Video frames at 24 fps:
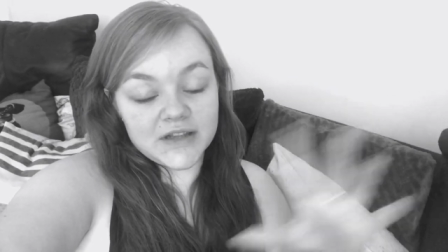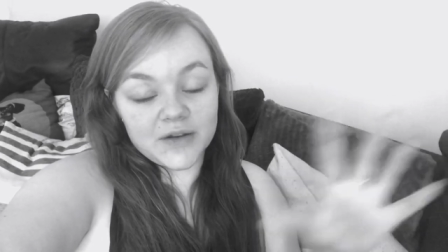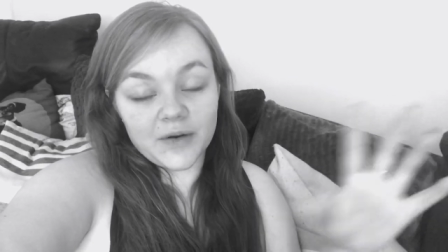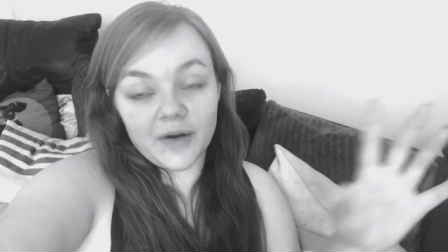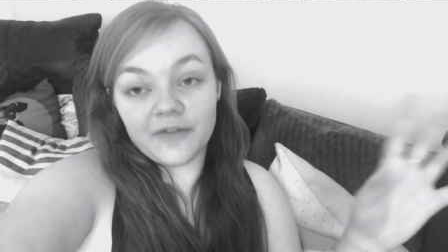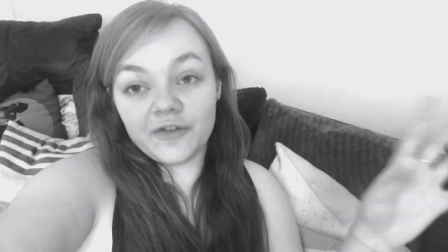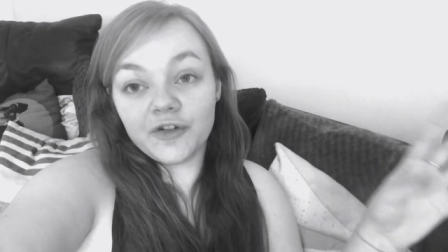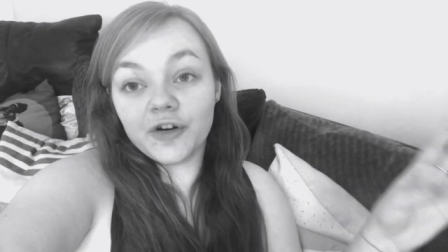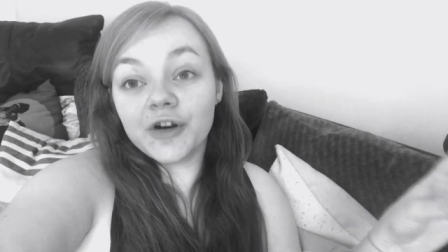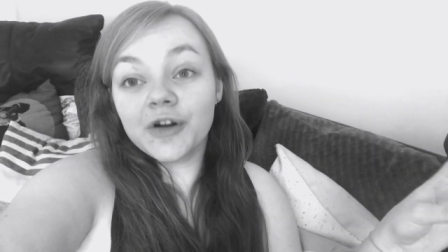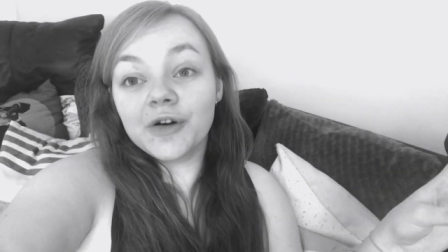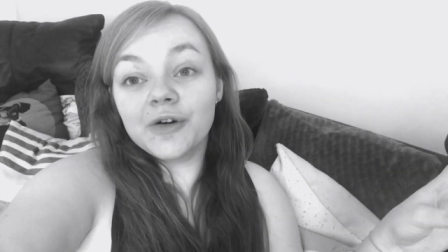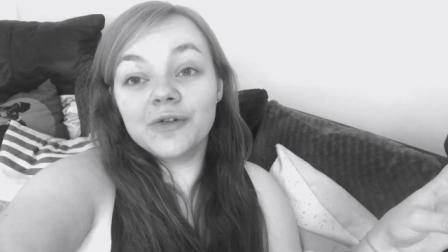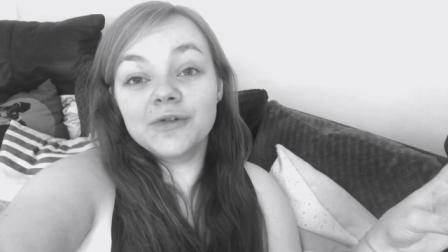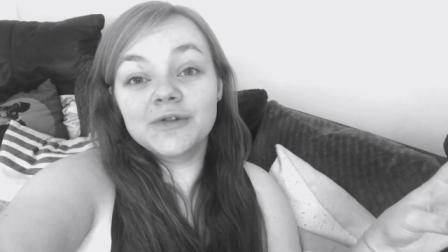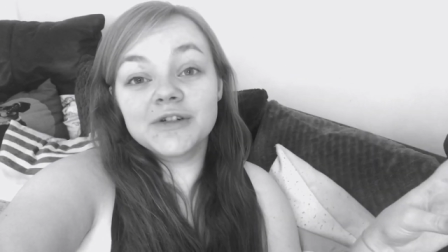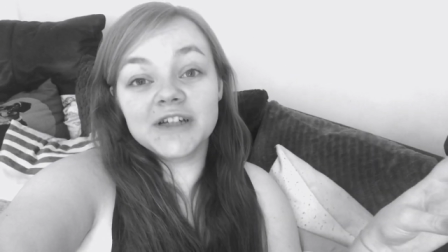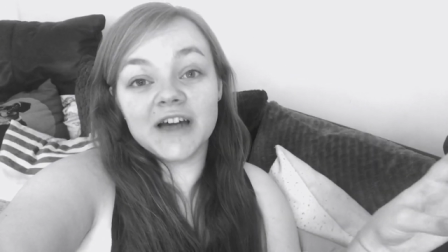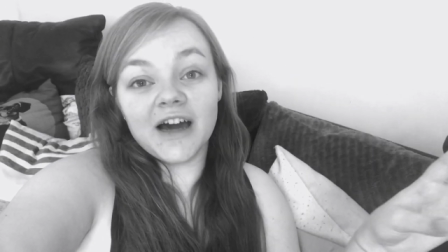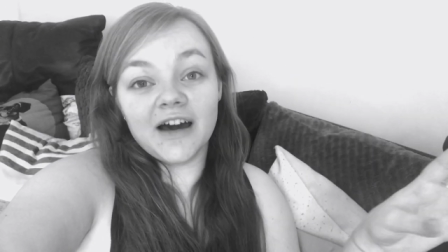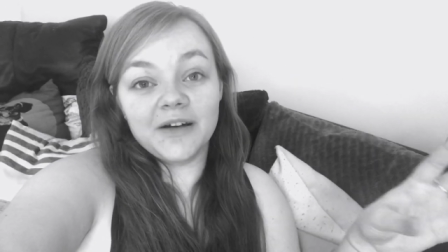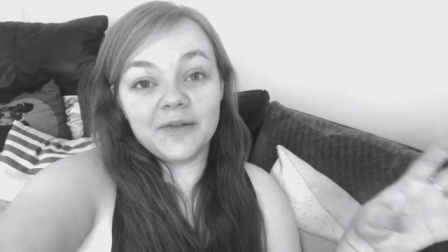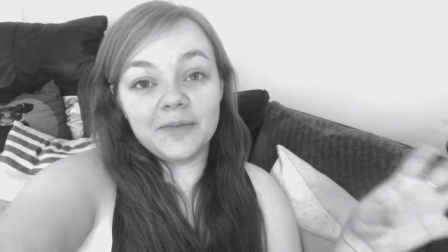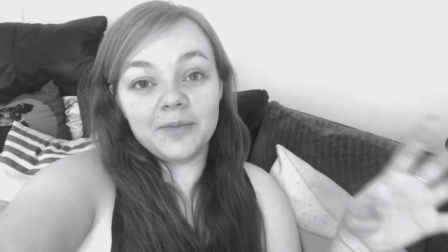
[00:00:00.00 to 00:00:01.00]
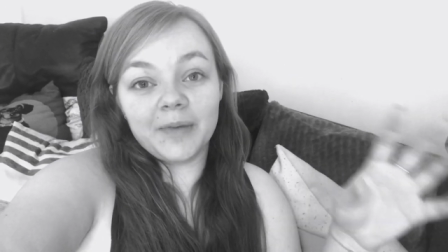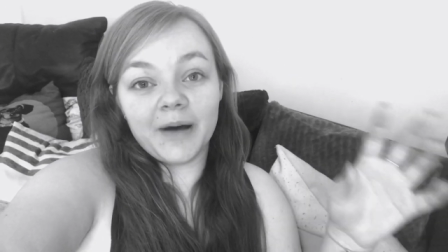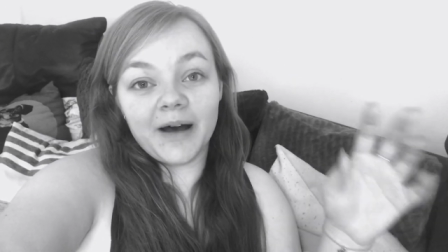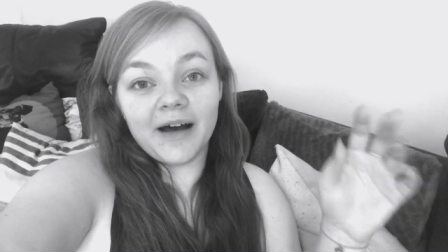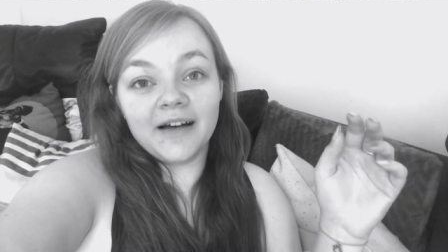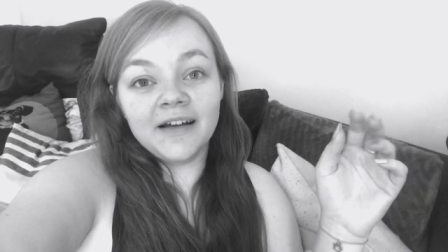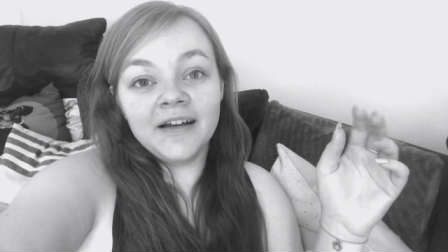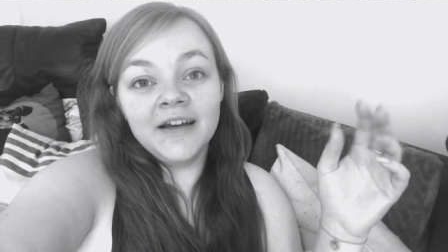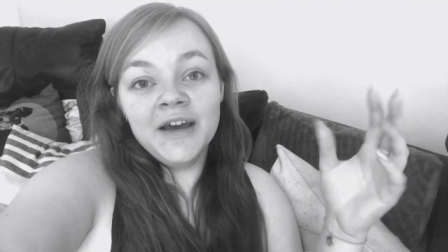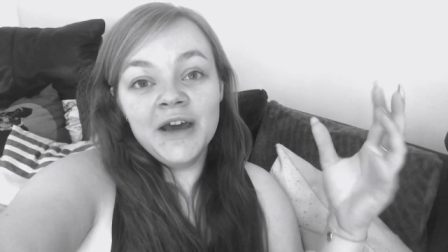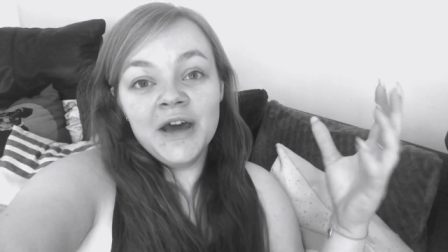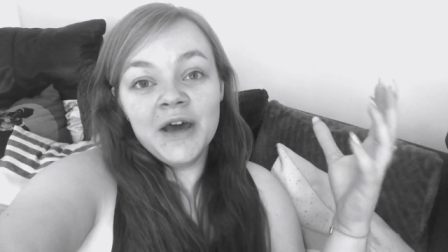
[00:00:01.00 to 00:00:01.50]
So I've got it all done,
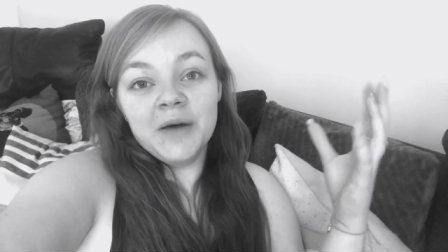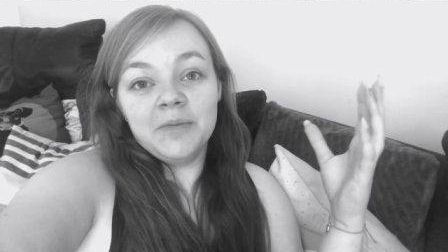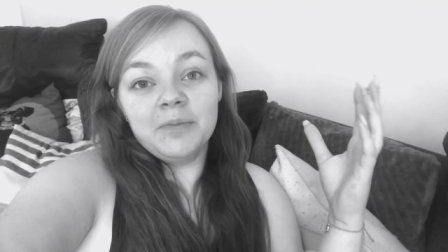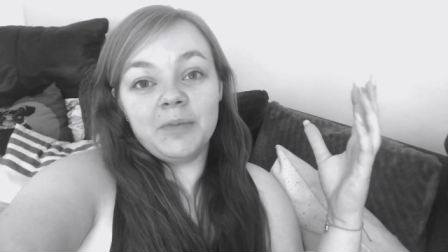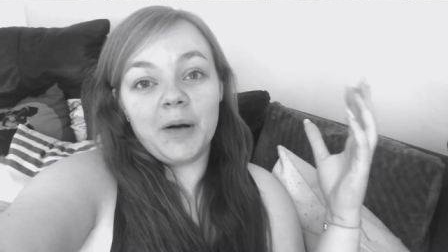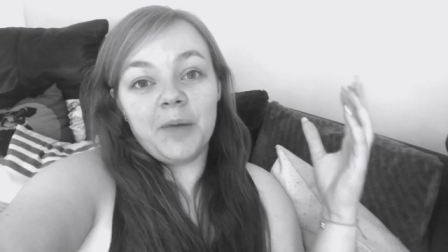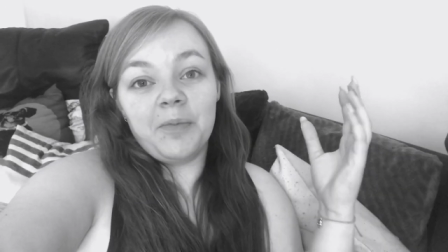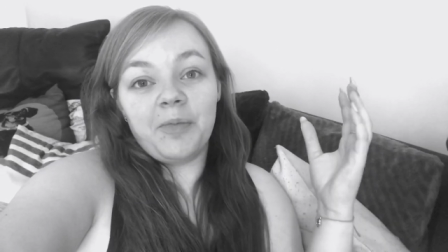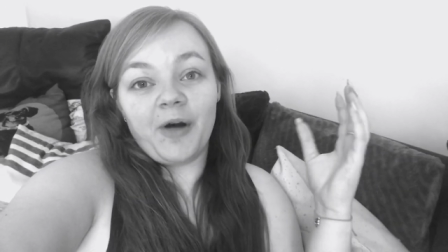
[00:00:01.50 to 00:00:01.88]
but my